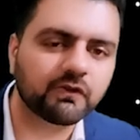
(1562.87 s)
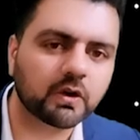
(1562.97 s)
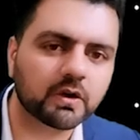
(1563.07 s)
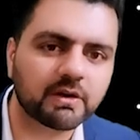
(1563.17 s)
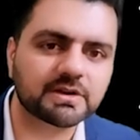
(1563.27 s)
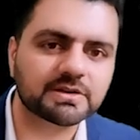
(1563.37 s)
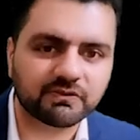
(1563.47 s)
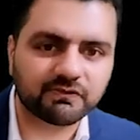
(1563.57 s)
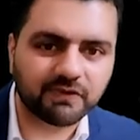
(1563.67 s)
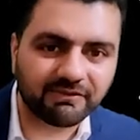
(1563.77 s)
hours and
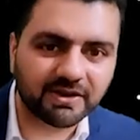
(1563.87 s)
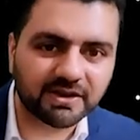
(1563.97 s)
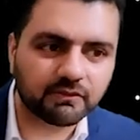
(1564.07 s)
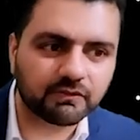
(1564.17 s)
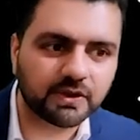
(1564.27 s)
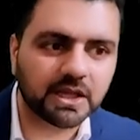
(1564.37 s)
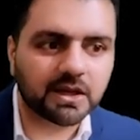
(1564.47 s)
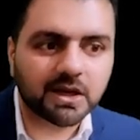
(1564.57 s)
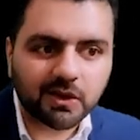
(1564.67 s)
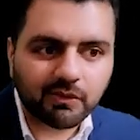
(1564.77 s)
5 days a week
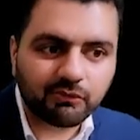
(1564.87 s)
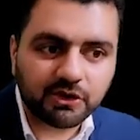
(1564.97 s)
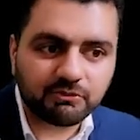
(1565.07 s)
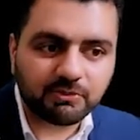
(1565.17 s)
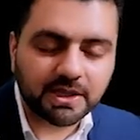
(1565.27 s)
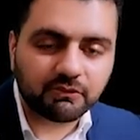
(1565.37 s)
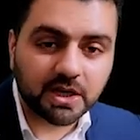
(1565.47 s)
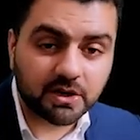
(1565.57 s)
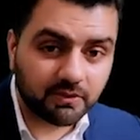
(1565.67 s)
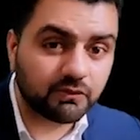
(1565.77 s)
when we
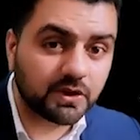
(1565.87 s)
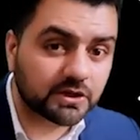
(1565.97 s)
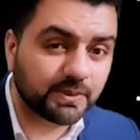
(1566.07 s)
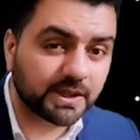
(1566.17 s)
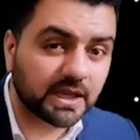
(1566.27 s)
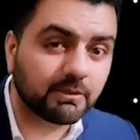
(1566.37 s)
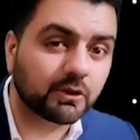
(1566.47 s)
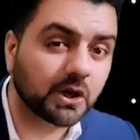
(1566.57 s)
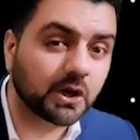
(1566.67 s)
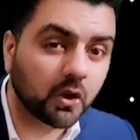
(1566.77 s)
are speaking about
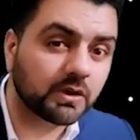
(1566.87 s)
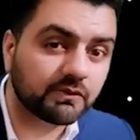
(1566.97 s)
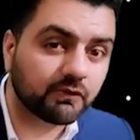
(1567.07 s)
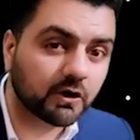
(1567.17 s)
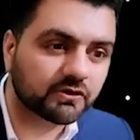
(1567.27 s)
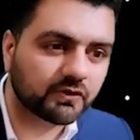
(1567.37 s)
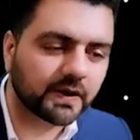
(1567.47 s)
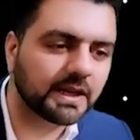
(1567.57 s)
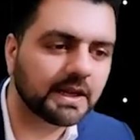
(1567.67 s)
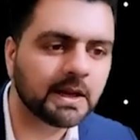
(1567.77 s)
the online forex
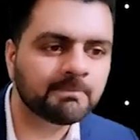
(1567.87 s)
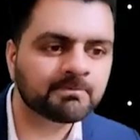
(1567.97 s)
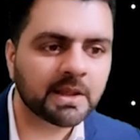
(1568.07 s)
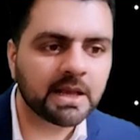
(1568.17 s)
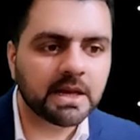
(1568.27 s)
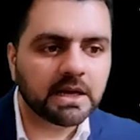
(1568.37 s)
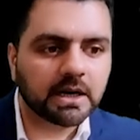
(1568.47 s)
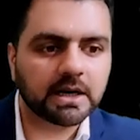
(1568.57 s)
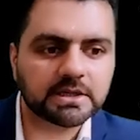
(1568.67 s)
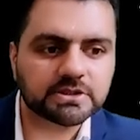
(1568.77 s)
trading.
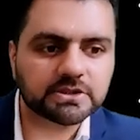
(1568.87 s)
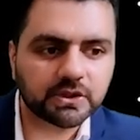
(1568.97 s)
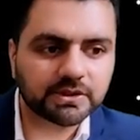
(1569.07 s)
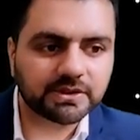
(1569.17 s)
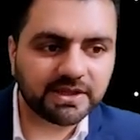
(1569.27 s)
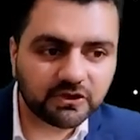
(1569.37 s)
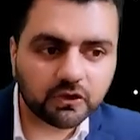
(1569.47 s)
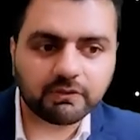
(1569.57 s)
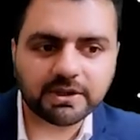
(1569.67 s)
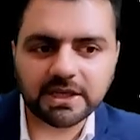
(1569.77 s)
So these
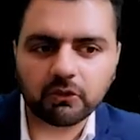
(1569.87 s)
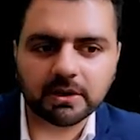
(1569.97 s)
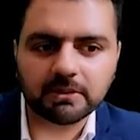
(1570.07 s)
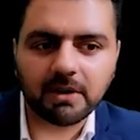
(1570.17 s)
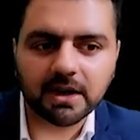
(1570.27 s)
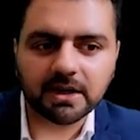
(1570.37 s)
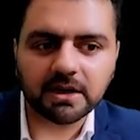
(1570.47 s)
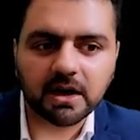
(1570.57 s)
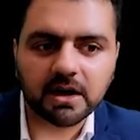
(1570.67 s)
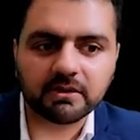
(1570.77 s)
over-the-counter market
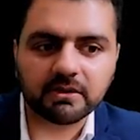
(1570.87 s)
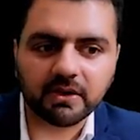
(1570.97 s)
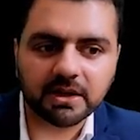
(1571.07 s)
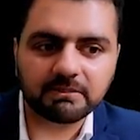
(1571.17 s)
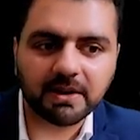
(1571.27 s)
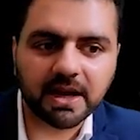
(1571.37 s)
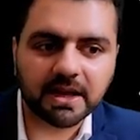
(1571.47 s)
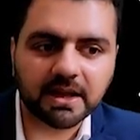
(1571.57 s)
are run by